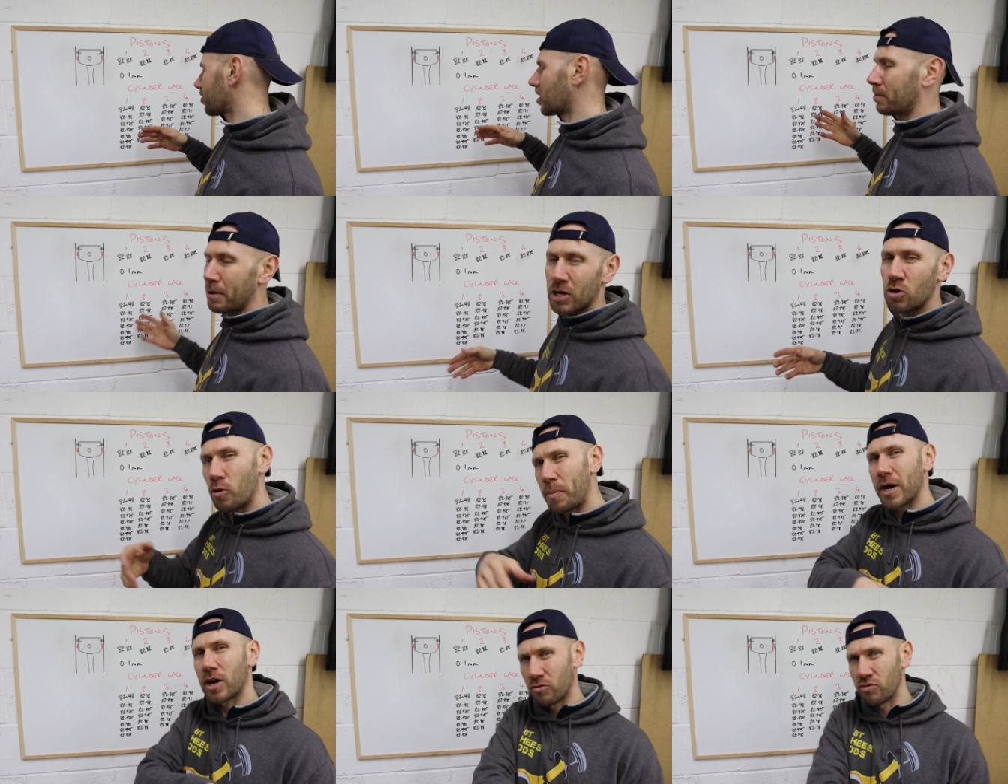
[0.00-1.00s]
then I might go
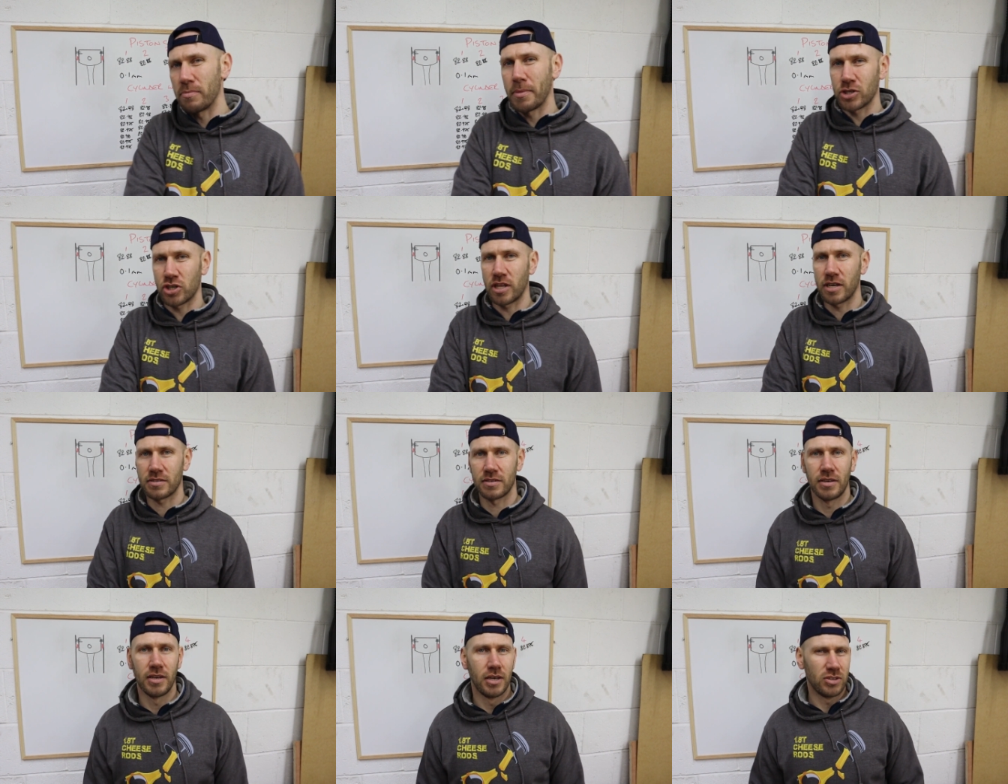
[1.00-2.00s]
back and re-measure
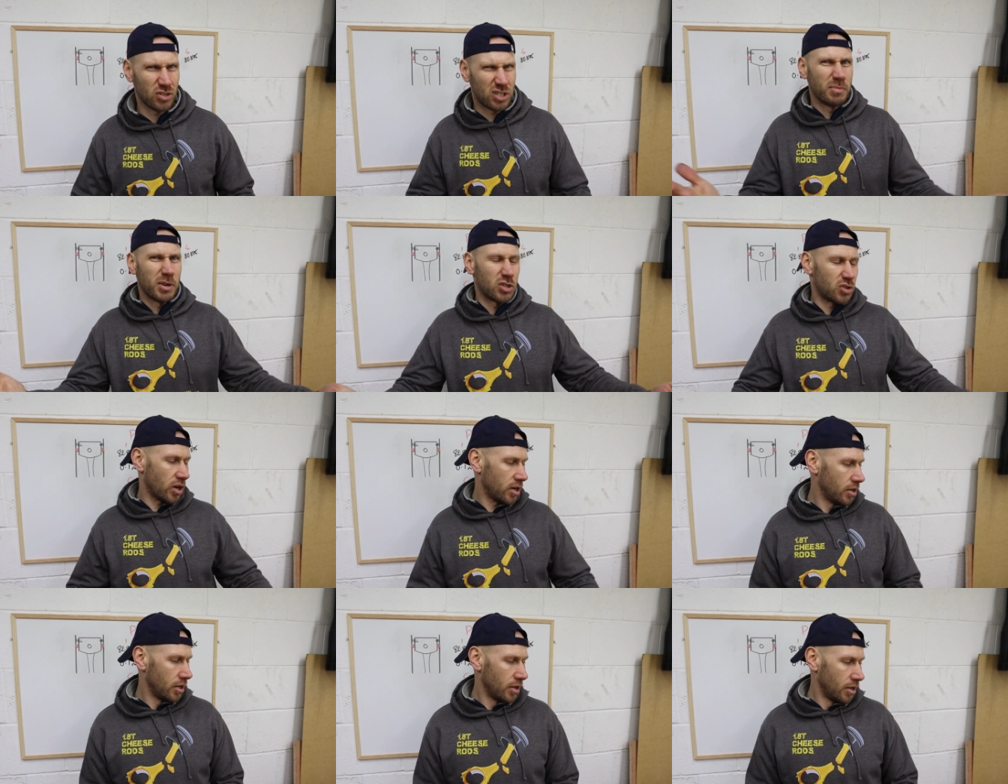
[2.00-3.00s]
that just to make sure.